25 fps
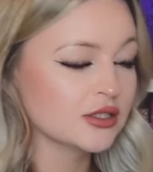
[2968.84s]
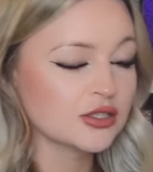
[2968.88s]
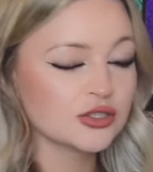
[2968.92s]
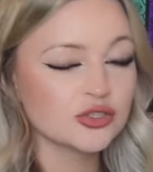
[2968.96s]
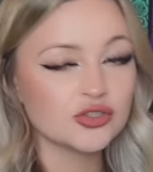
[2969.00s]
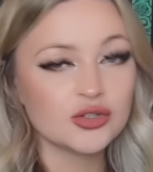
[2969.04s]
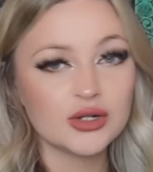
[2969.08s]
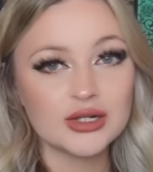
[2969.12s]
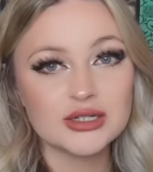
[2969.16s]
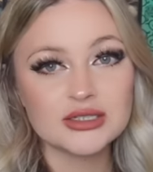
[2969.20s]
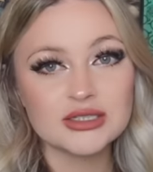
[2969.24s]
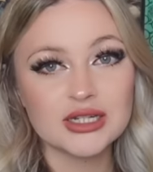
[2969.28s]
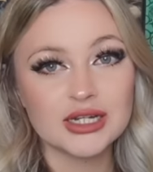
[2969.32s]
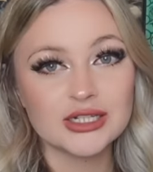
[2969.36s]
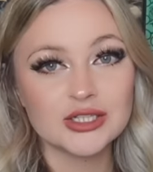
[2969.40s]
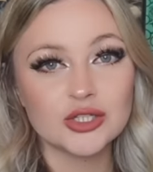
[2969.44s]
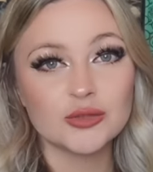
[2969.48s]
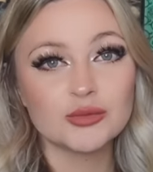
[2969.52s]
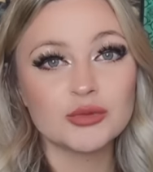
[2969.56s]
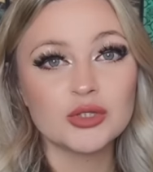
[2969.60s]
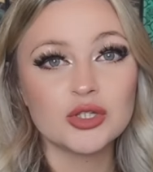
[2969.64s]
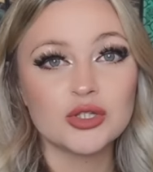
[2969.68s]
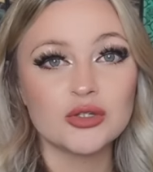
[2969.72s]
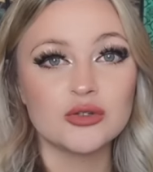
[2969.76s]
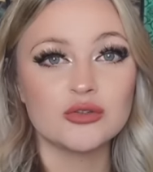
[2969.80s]
try and tidy
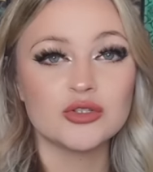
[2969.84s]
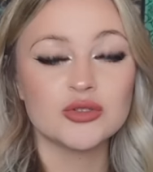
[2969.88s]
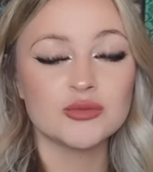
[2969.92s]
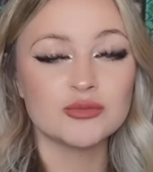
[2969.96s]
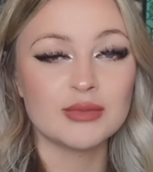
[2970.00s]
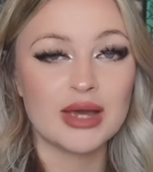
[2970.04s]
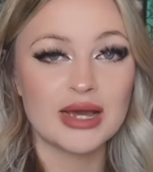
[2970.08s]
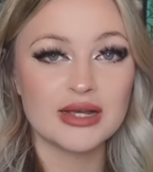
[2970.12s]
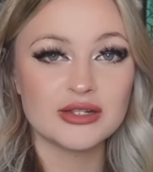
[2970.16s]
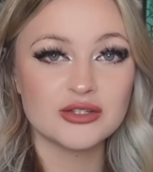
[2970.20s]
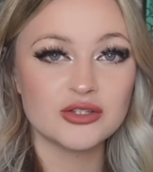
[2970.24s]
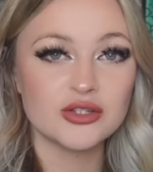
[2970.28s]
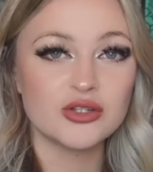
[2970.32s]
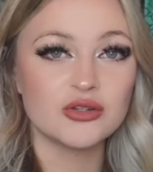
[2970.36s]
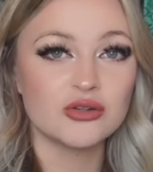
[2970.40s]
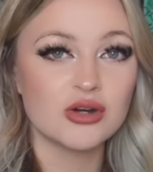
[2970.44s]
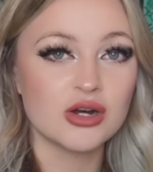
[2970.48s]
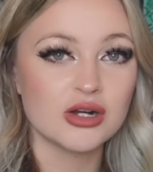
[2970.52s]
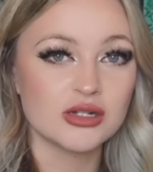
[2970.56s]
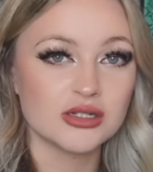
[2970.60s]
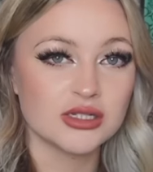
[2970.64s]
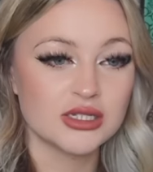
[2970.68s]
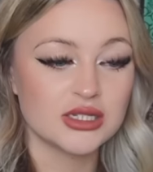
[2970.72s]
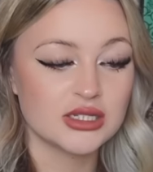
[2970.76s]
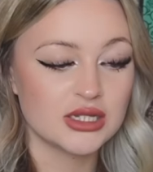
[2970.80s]
up the huge mess that you
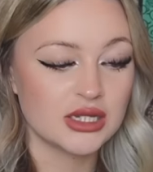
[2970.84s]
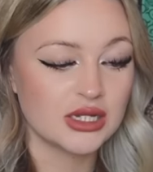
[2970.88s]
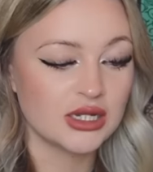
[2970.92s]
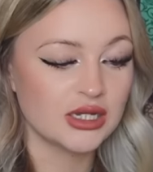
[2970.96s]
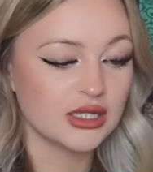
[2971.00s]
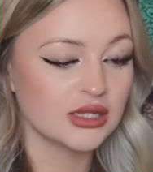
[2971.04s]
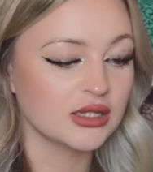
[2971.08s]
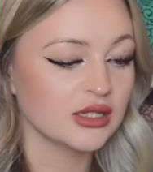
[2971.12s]
can't see